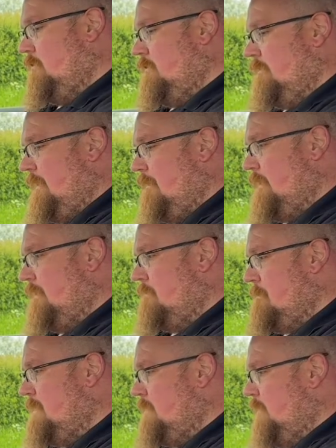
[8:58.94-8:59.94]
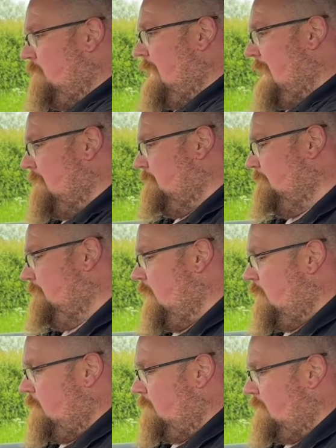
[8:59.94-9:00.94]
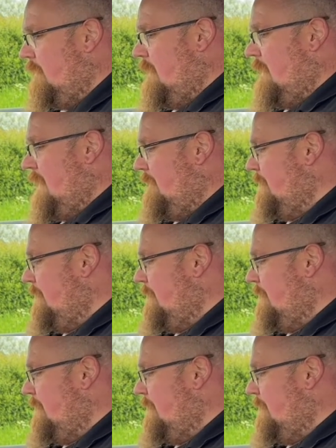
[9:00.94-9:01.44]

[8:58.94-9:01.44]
the various menus and views. And